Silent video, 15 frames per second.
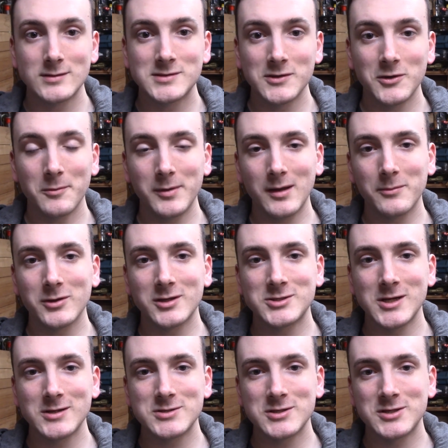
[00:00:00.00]
And so you'll be able to
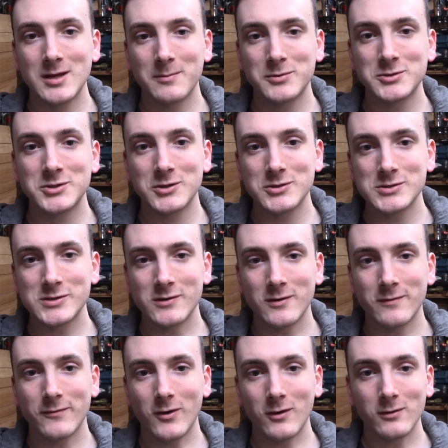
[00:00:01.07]
change the temperatures
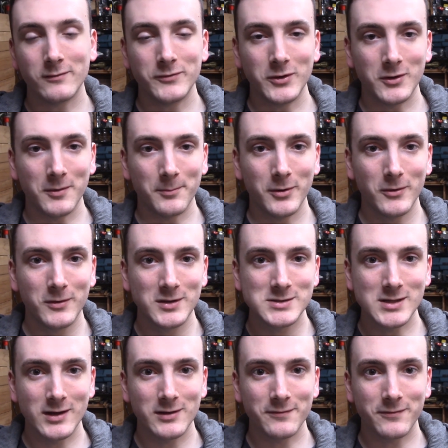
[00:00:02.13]
of all of your
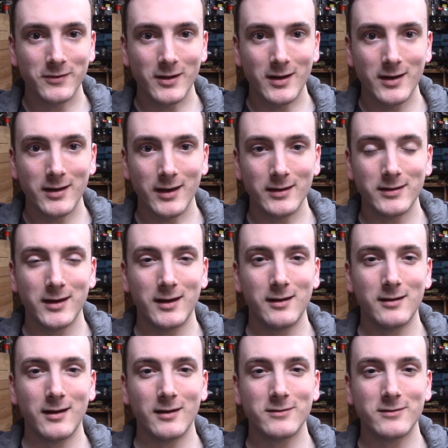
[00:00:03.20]
components on the fly and get it